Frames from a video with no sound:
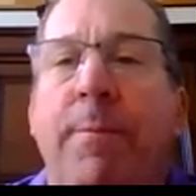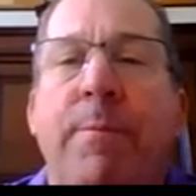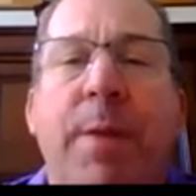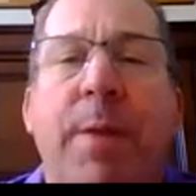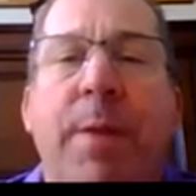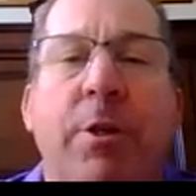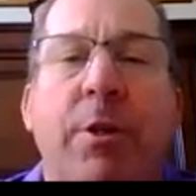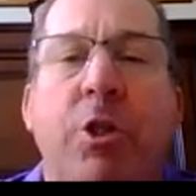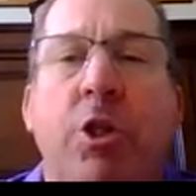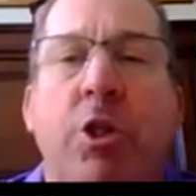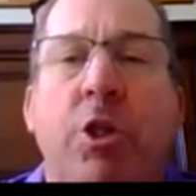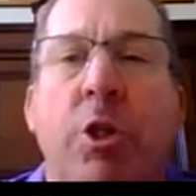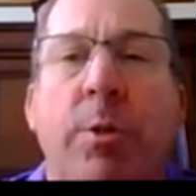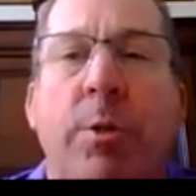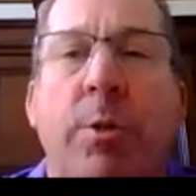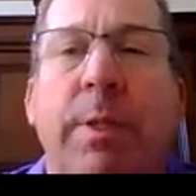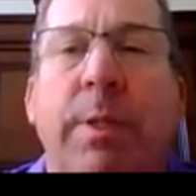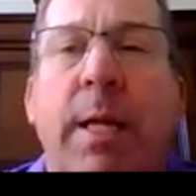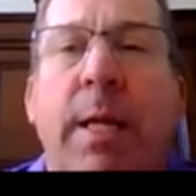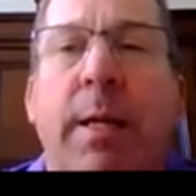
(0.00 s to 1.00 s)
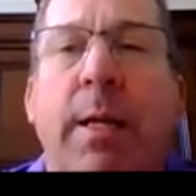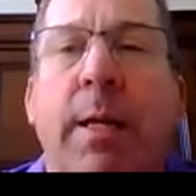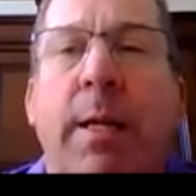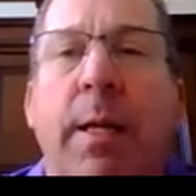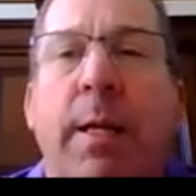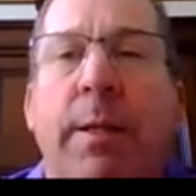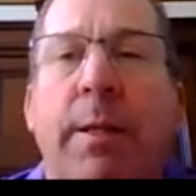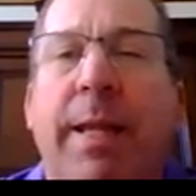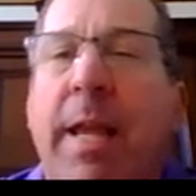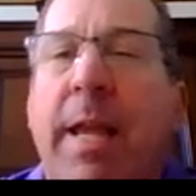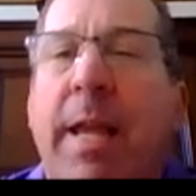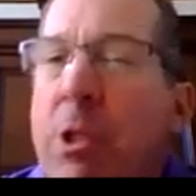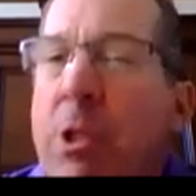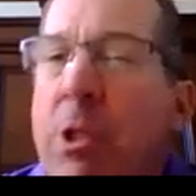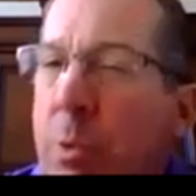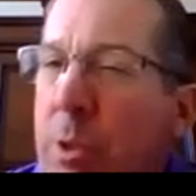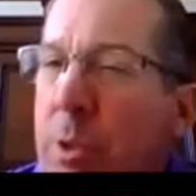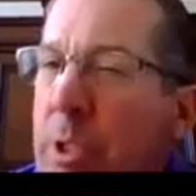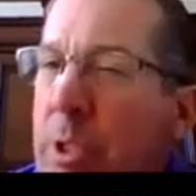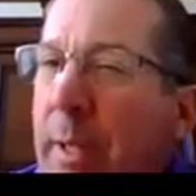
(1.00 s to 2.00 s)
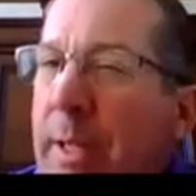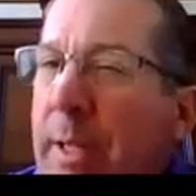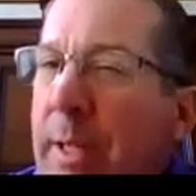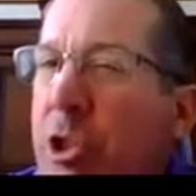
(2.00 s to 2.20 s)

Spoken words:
I'm not sure, the case wasn't